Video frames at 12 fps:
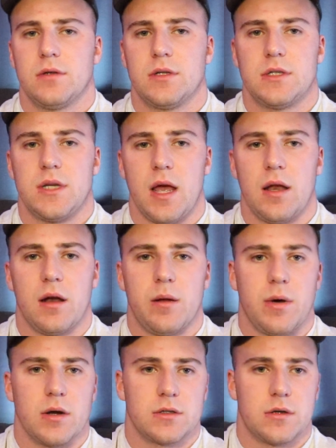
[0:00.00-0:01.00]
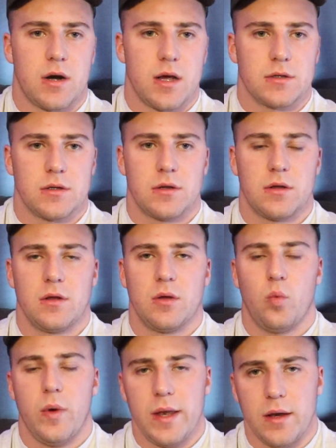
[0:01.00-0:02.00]
Stand out amongst the rest.
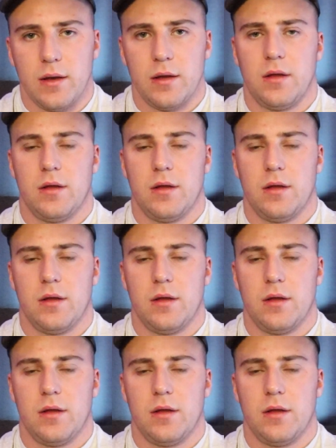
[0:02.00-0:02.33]
Win.